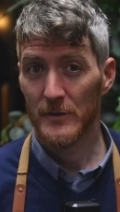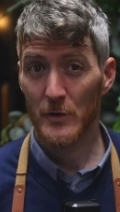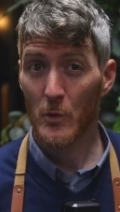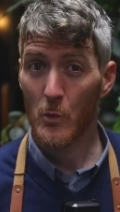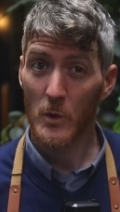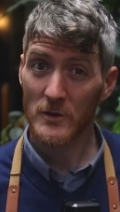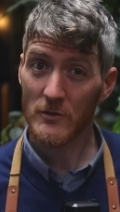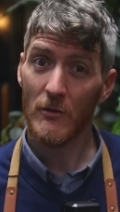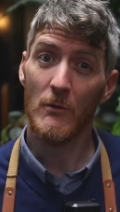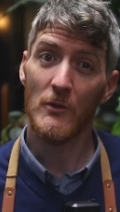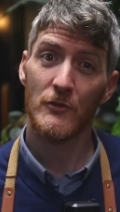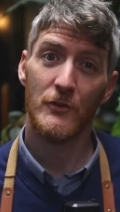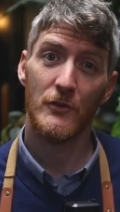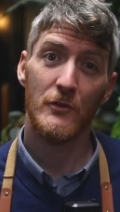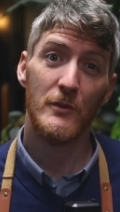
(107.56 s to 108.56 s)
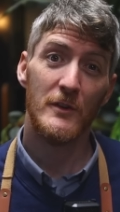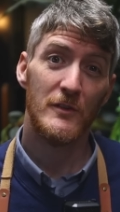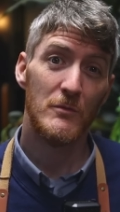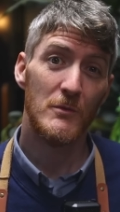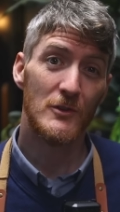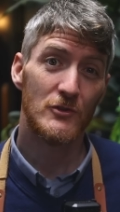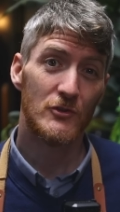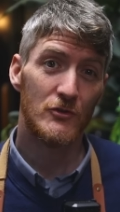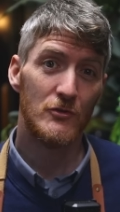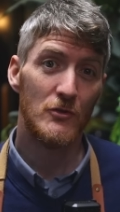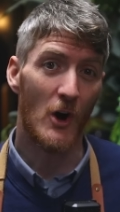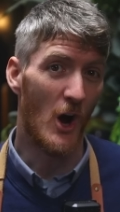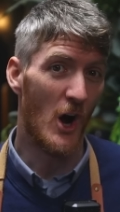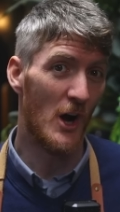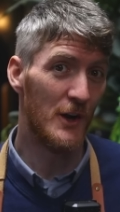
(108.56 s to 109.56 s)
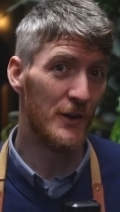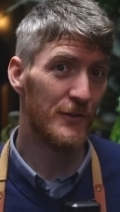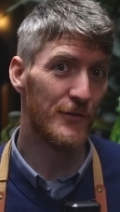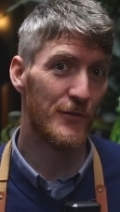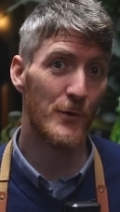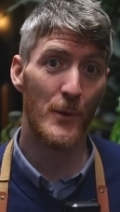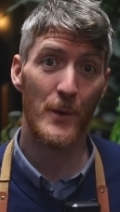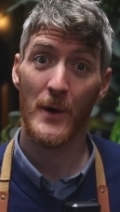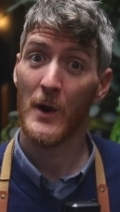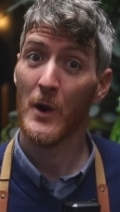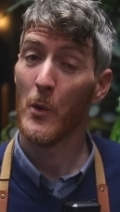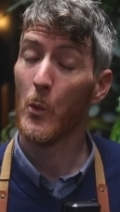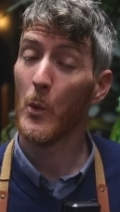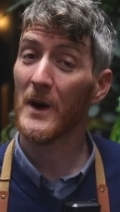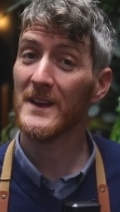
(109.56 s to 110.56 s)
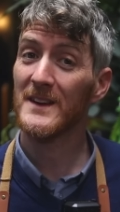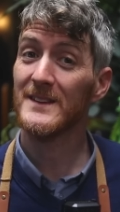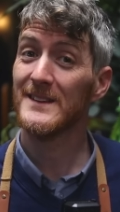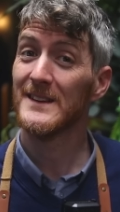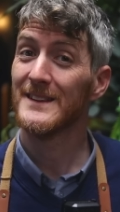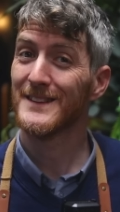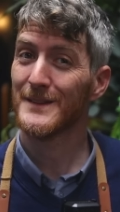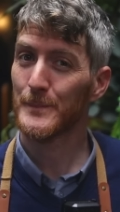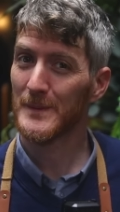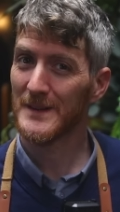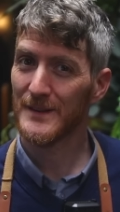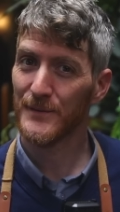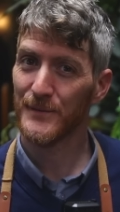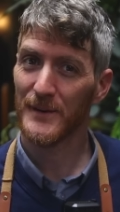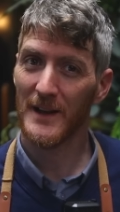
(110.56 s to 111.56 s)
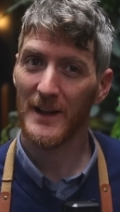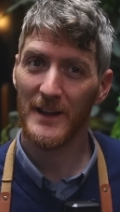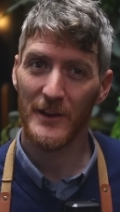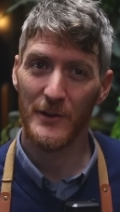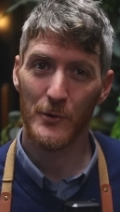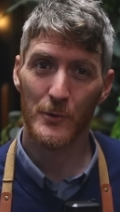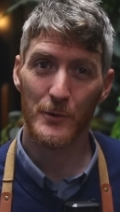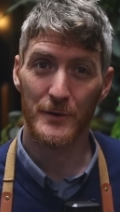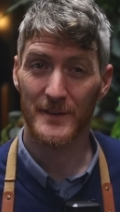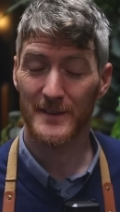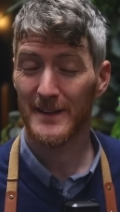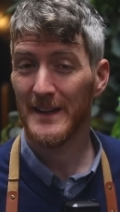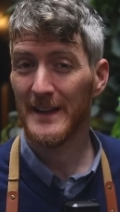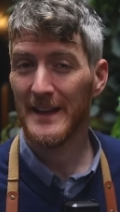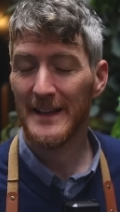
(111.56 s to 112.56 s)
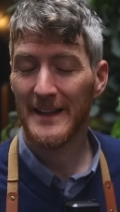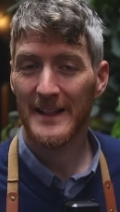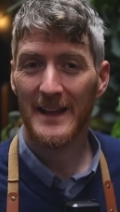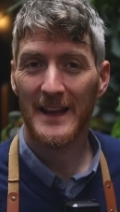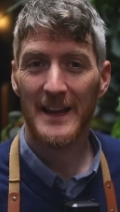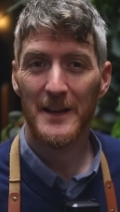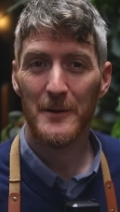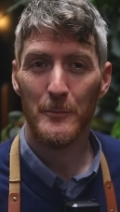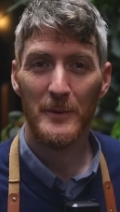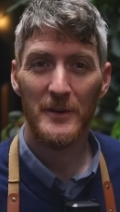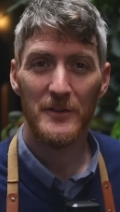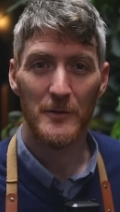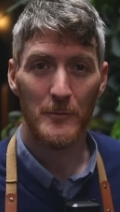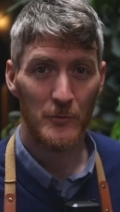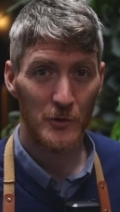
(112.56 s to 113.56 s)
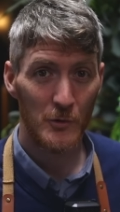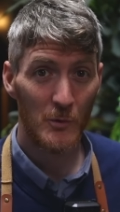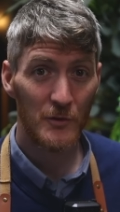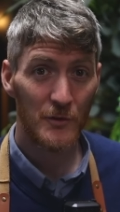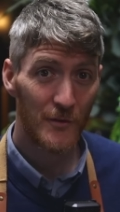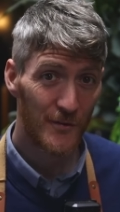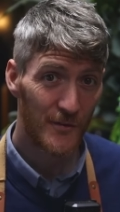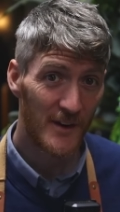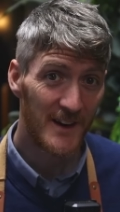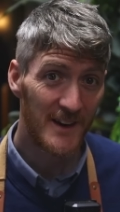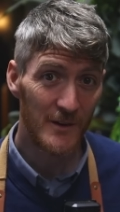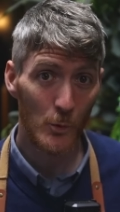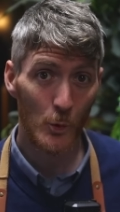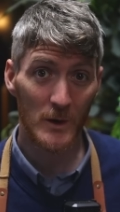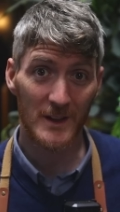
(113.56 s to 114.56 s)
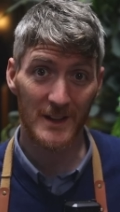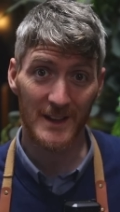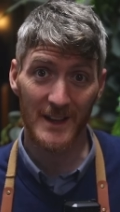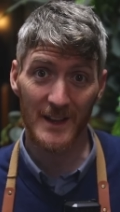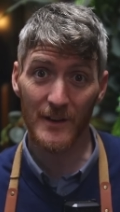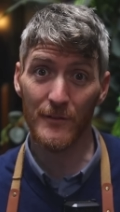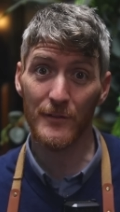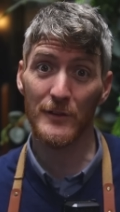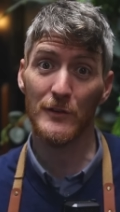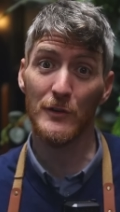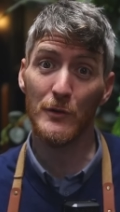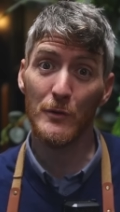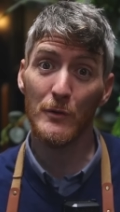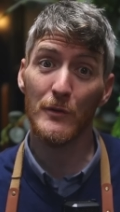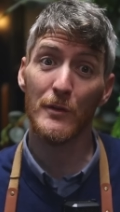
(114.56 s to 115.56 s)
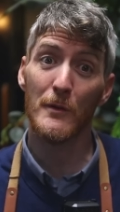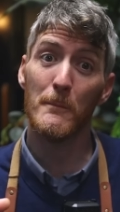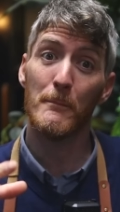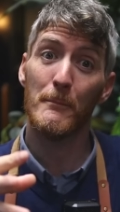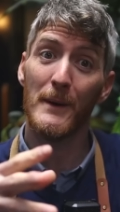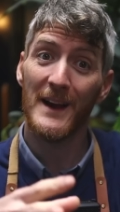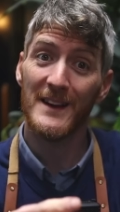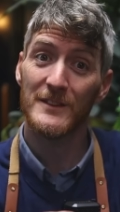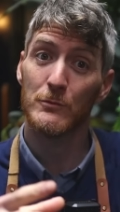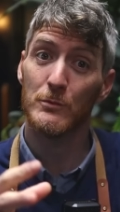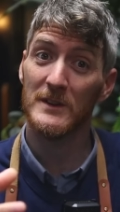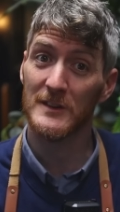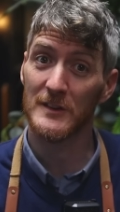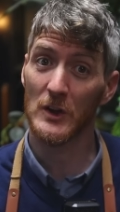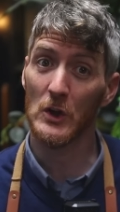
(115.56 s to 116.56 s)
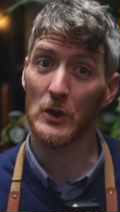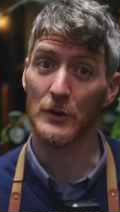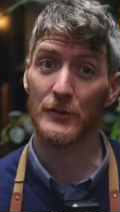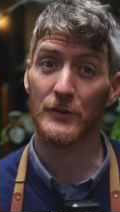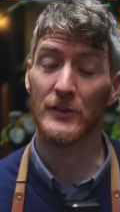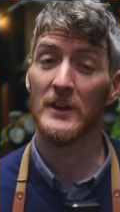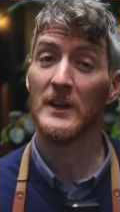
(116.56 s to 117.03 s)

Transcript: So what you want to do is you want to hunt for what is specifically yours in a medium. You want to find what gives you the best results